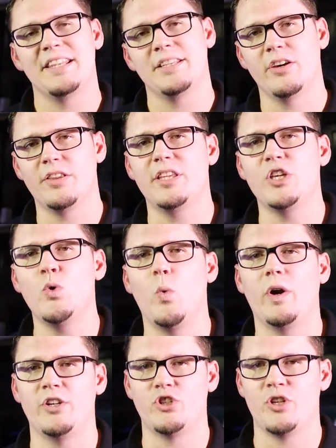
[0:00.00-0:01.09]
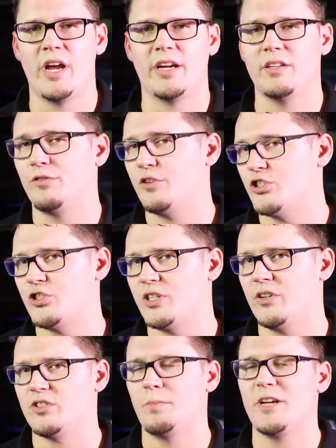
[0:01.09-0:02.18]
The other thing you want to check on the fish's
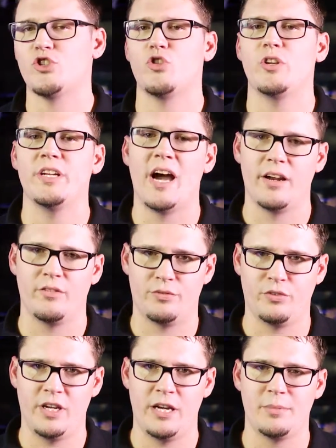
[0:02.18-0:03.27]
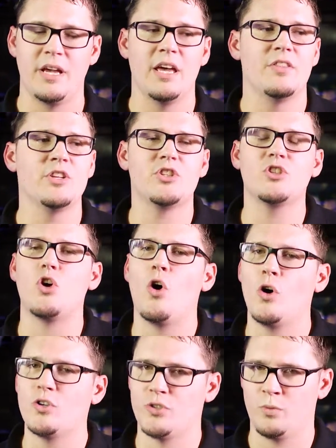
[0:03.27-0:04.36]
gills to make sure they're not inflamed. This is
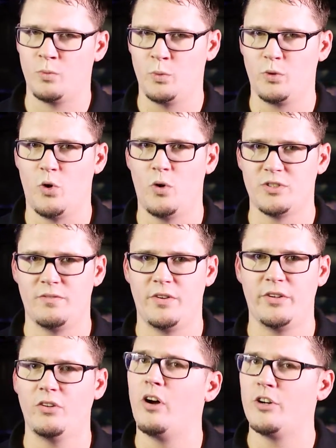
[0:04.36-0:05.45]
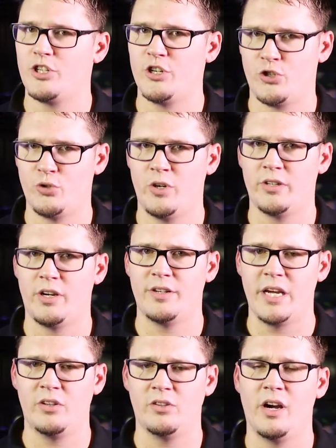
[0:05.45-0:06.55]
also will cause a very large issue later on
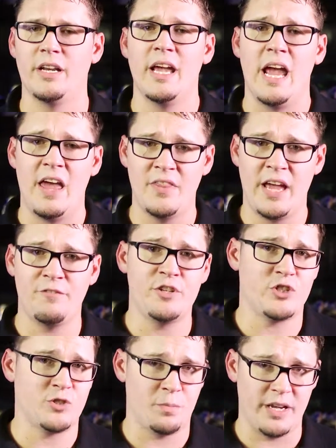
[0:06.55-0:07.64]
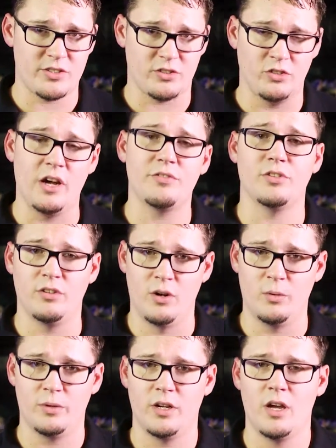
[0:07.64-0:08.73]
down the line, and that fish is best left alone.